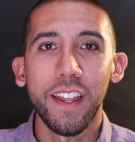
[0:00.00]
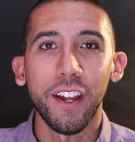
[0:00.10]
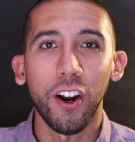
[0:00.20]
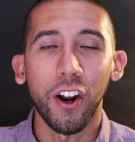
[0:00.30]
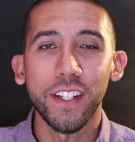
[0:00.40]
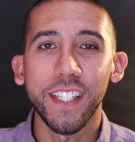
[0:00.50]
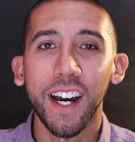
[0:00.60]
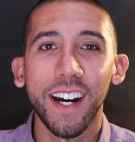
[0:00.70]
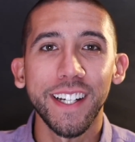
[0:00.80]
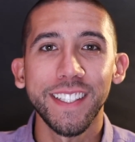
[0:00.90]
there are
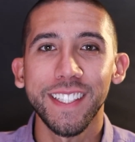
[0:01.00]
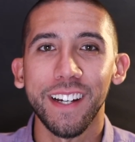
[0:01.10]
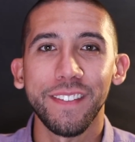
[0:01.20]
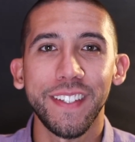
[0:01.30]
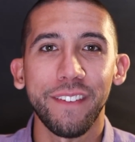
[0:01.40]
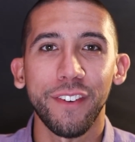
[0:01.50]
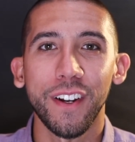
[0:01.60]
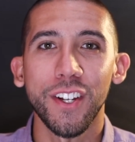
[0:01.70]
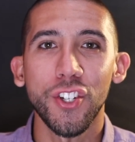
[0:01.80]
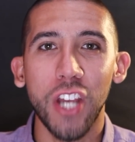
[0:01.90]
tons of
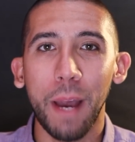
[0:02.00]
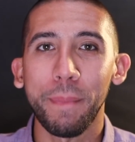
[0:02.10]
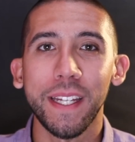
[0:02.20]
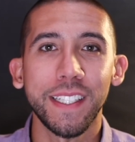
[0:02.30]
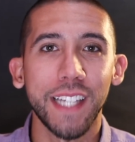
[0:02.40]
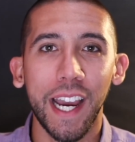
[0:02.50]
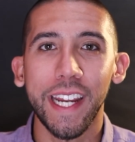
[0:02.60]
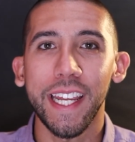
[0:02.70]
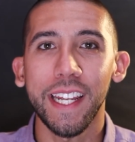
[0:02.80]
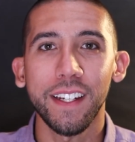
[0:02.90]
different shopping,
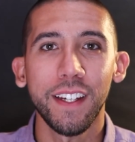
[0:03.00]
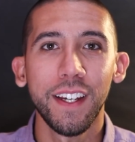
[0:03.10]
dining,